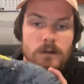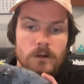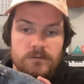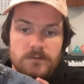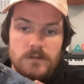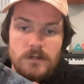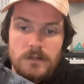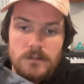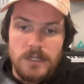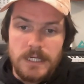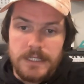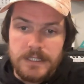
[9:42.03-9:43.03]

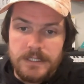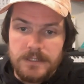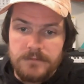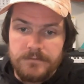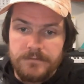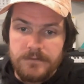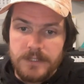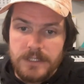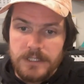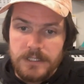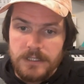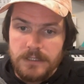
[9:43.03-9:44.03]
Overall, I give
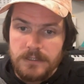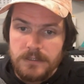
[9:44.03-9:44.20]
the